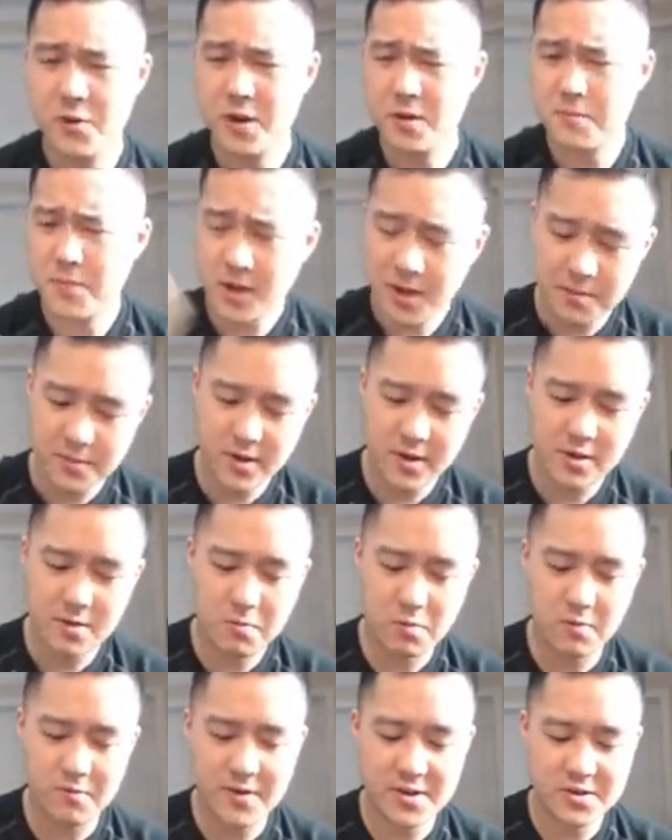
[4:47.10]
could pick up another
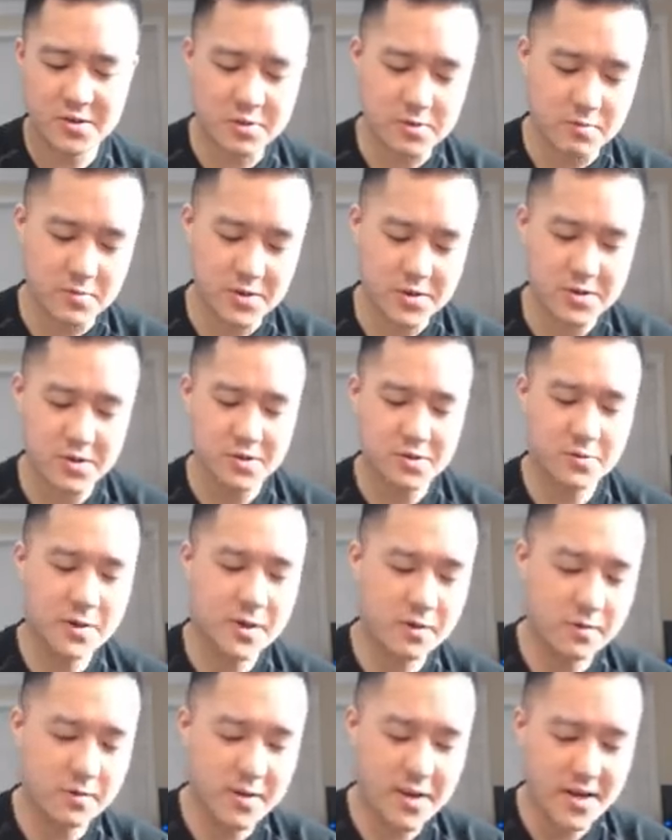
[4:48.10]
Professor's Research. We
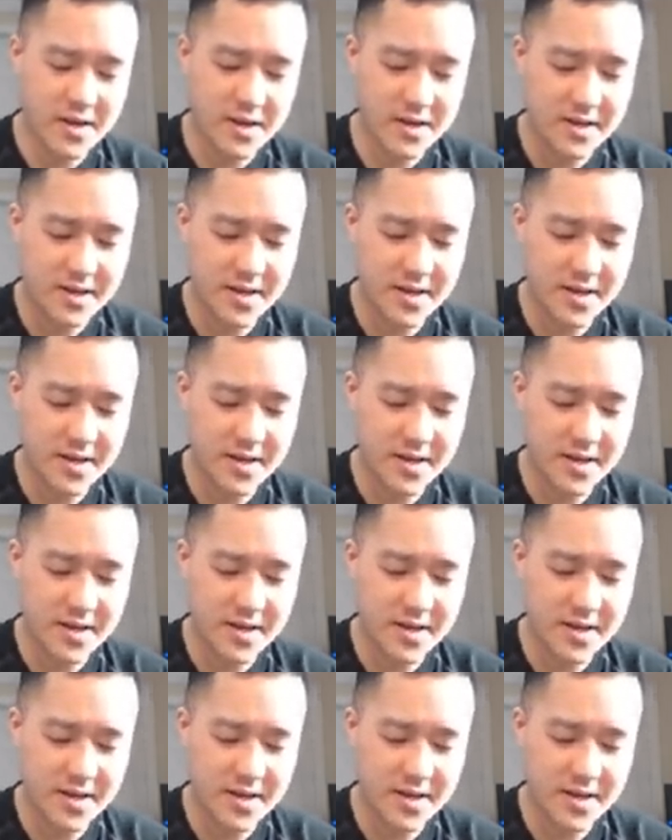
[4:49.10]
don't need